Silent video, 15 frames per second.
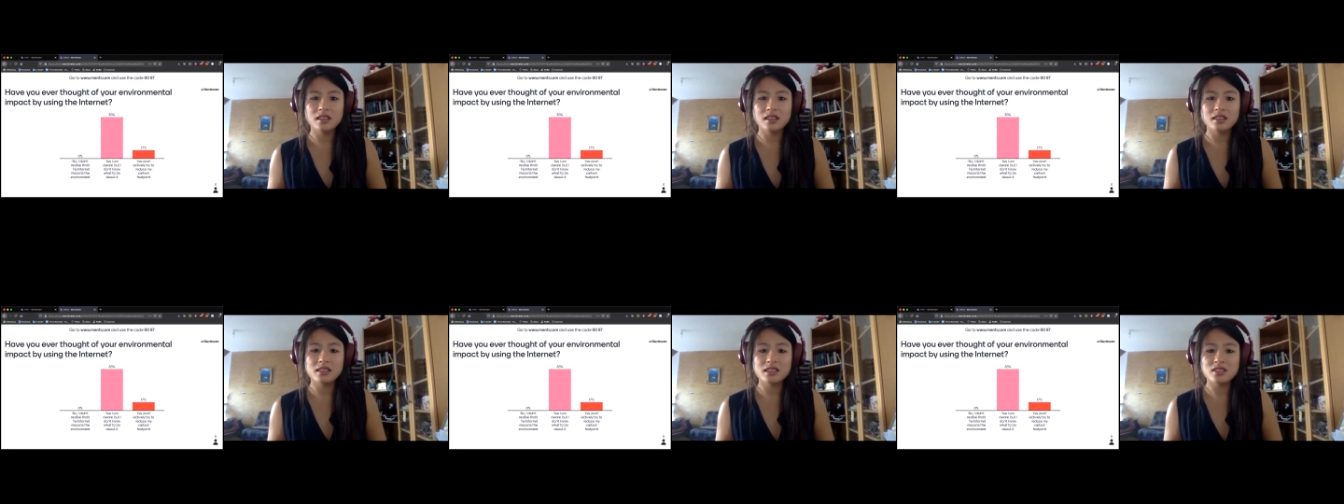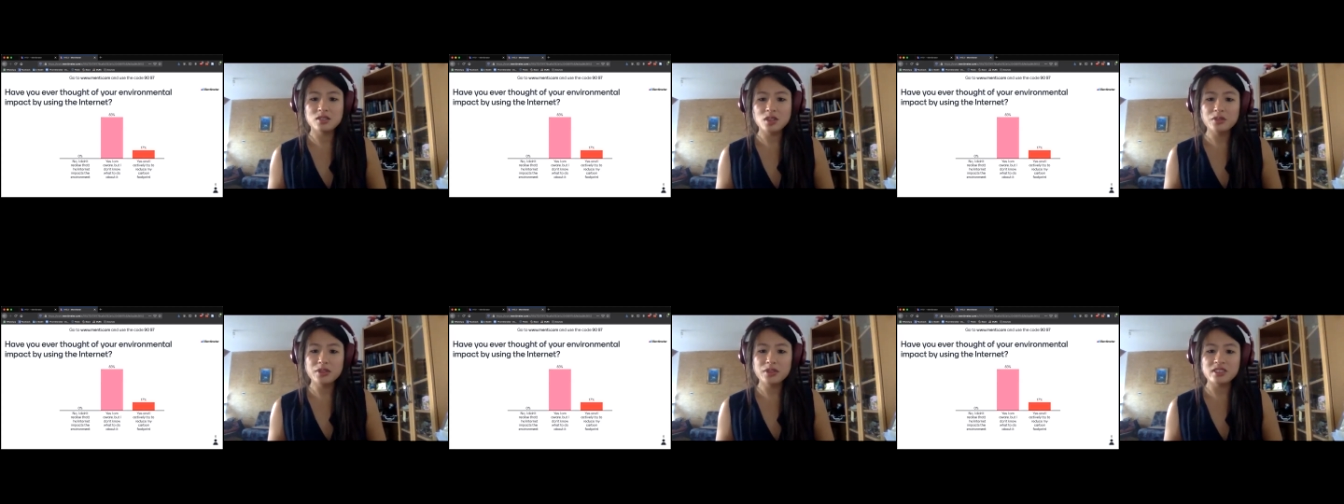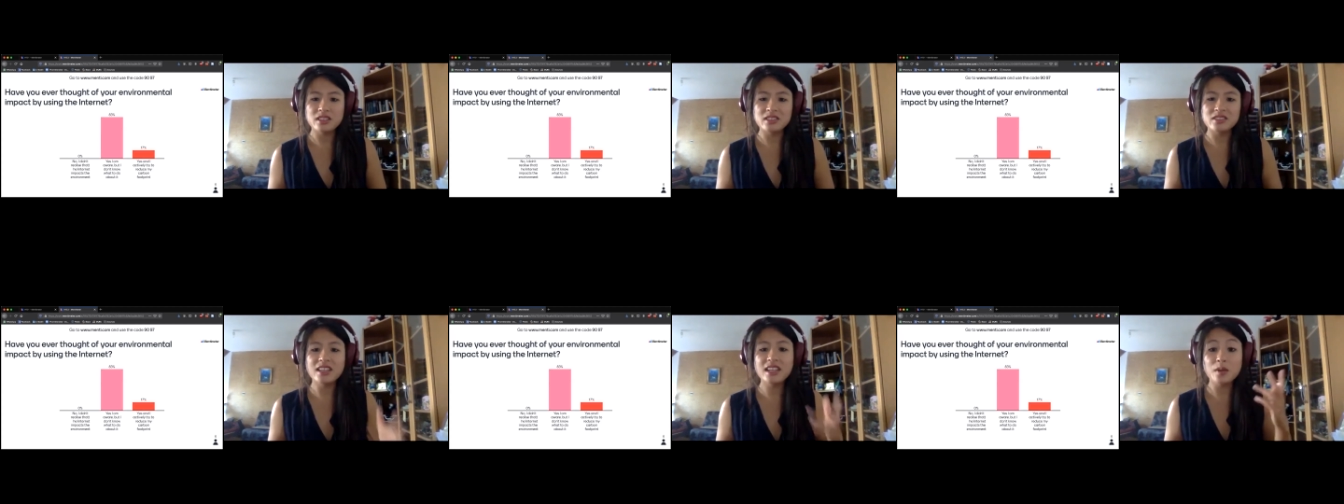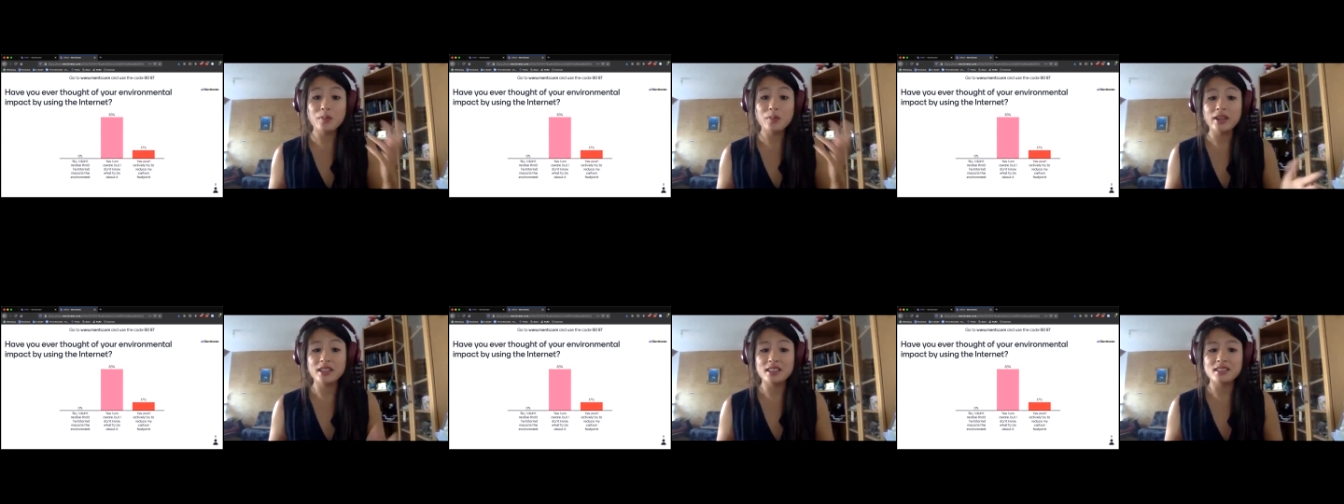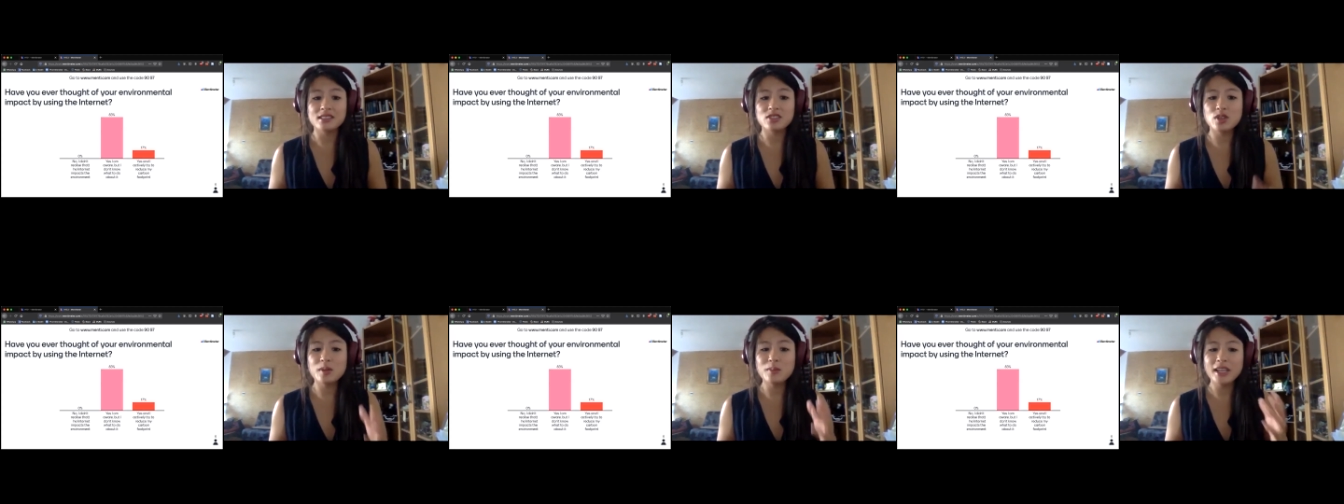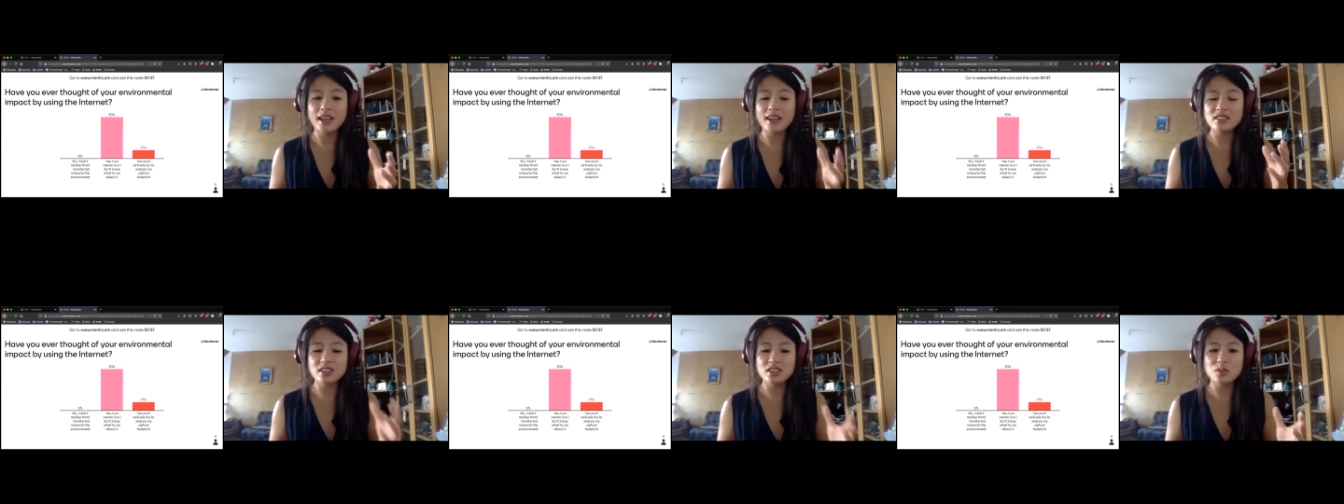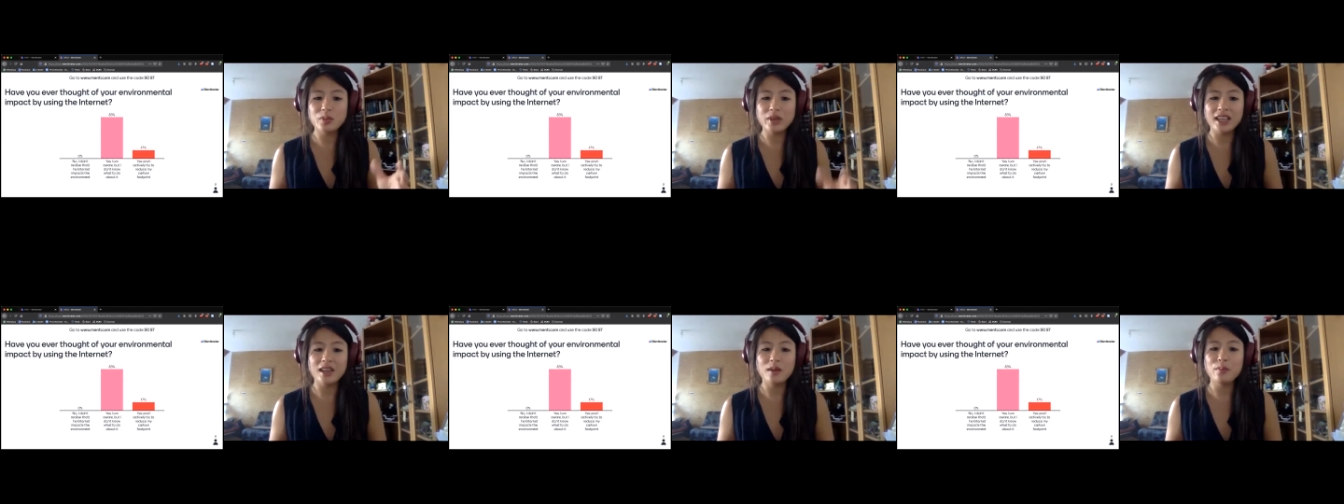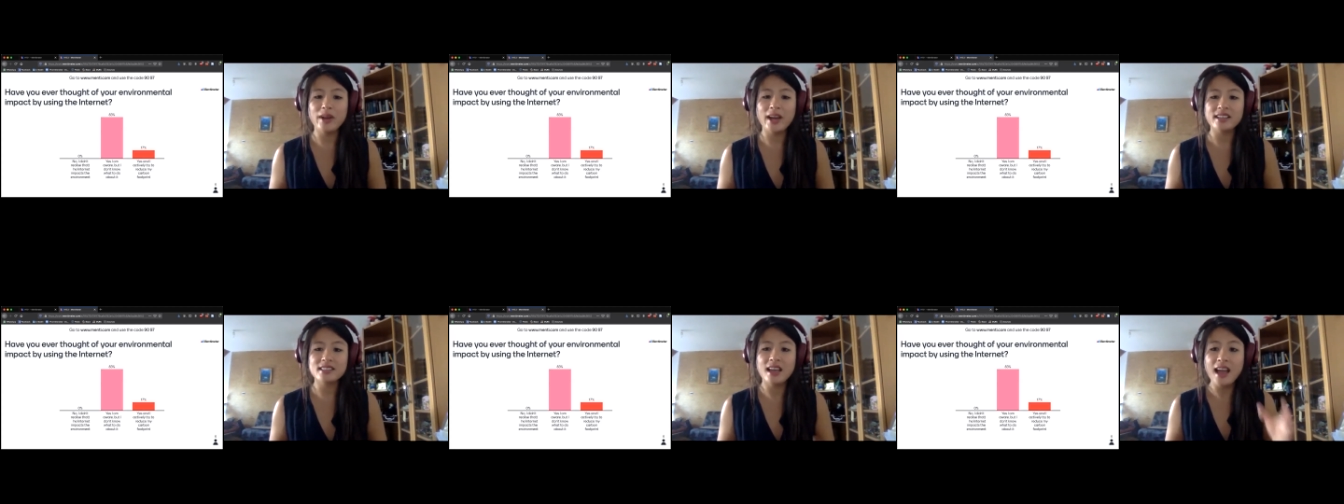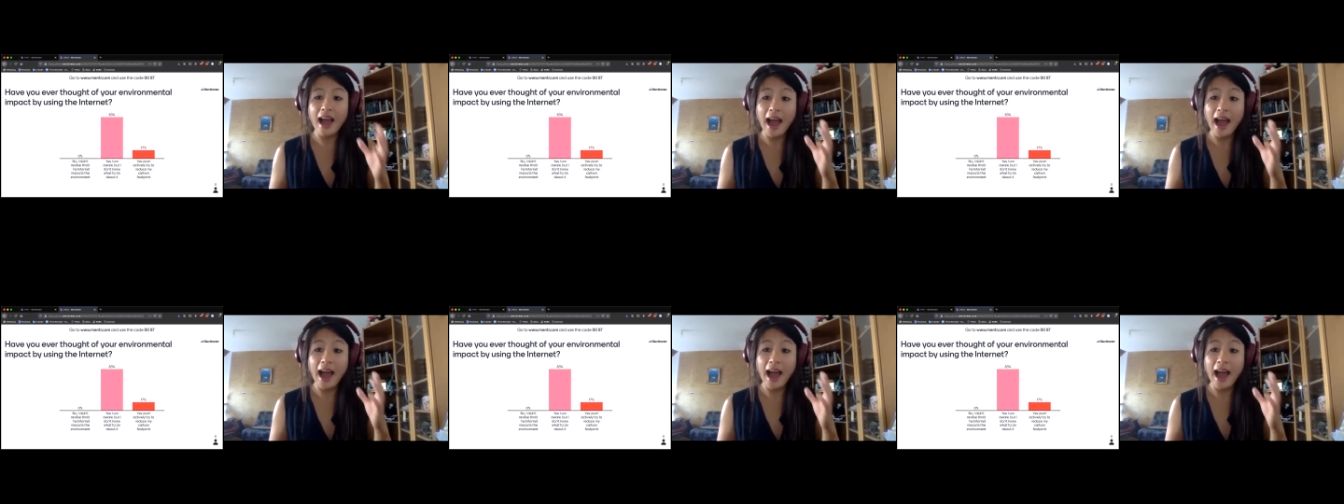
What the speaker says: these services, think about it. Streaming has such a big impact.